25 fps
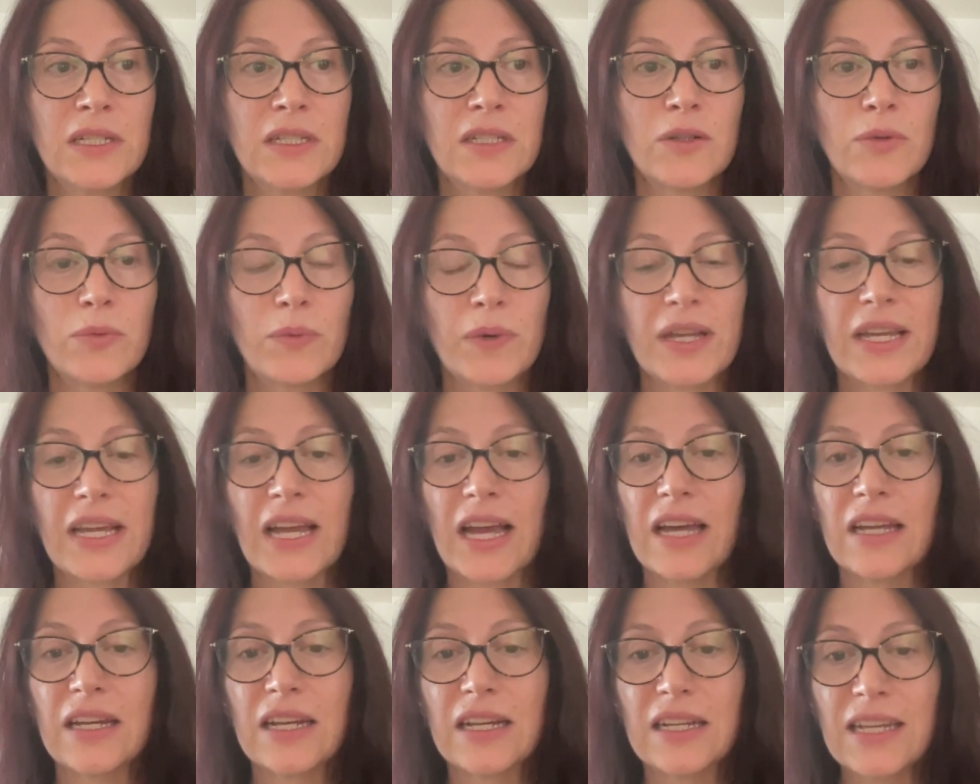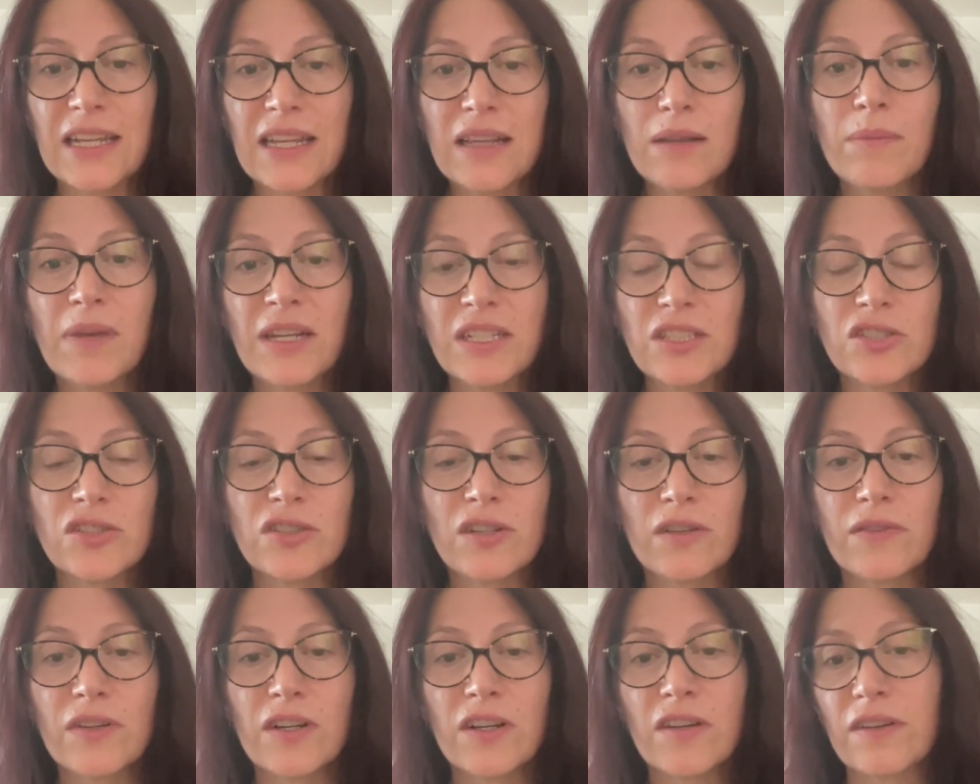We get a little mention
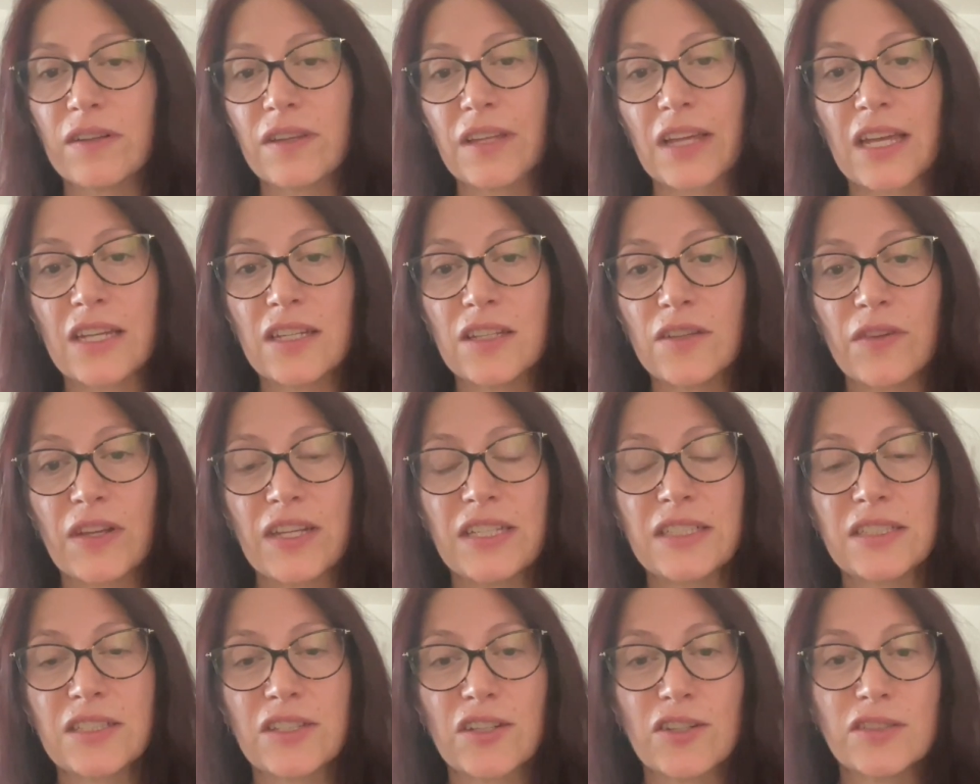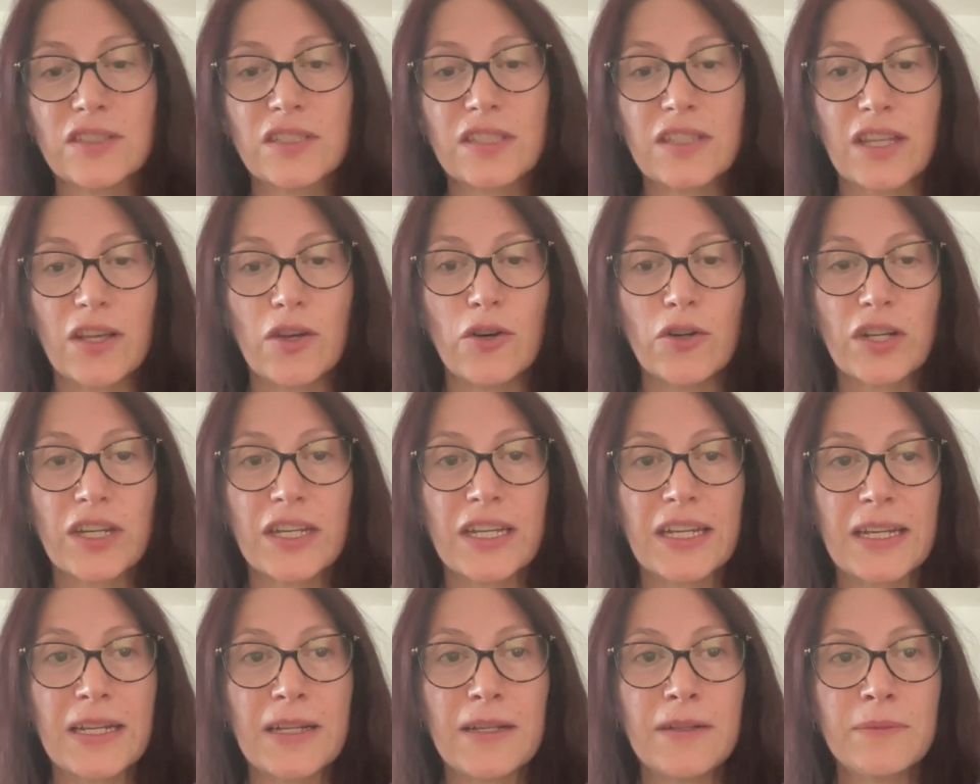of her at the end of Hesiod's
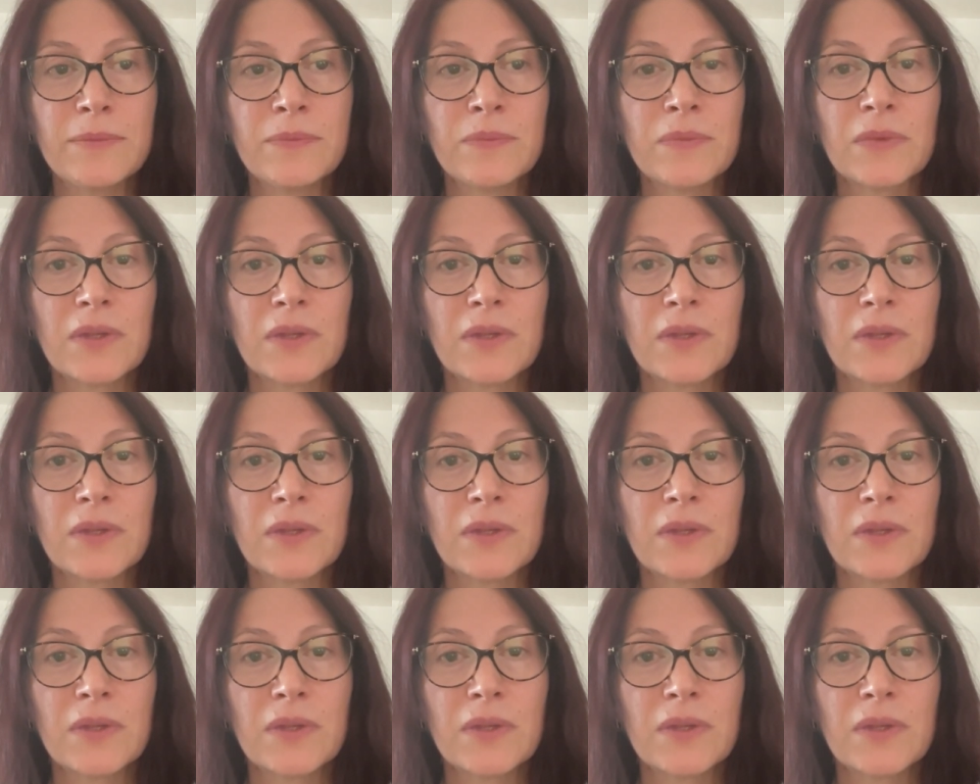Theogony.